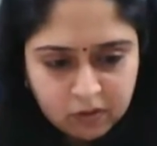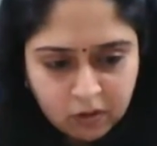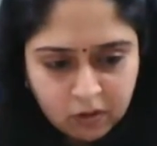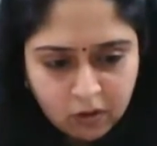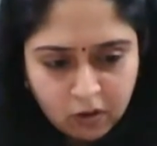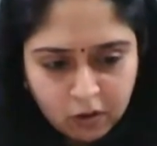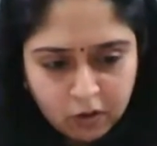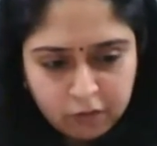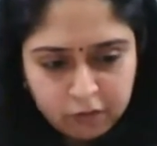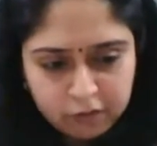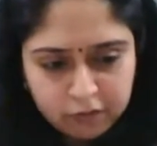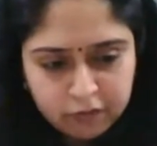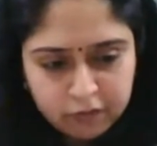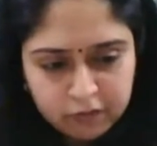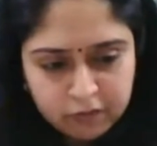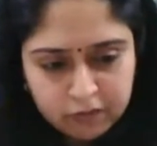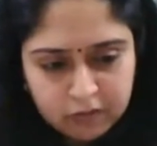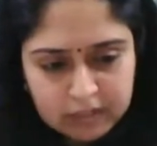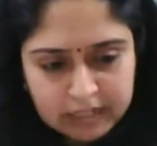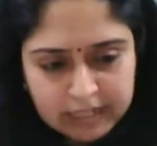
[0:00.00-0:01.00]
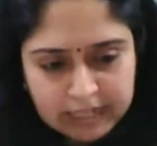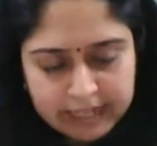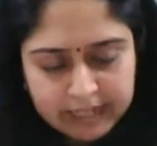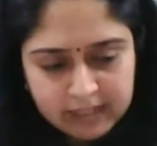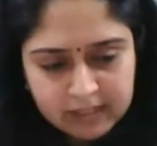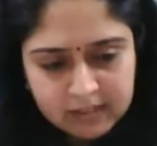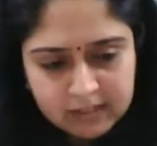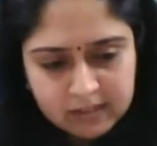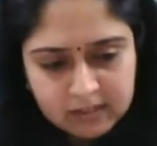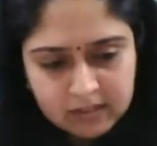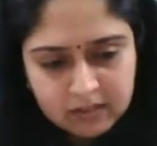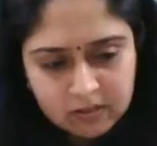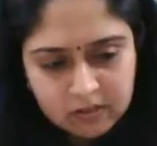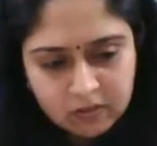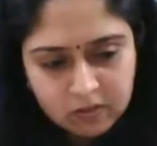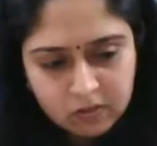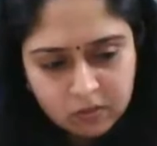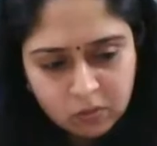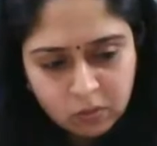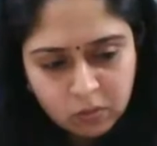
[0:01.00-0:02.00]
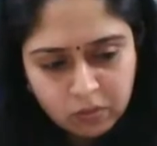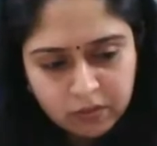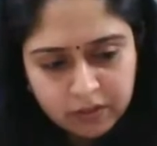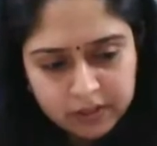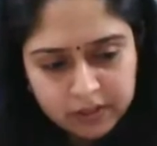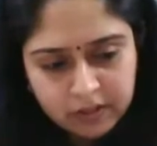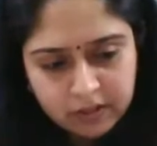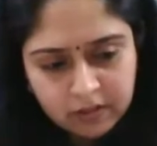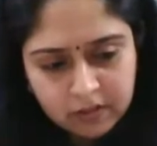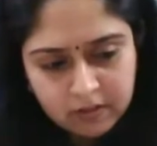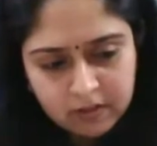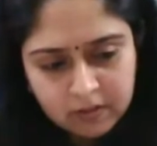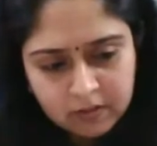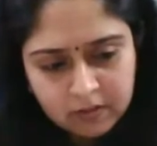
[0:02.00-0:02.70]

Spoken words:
of lace over here.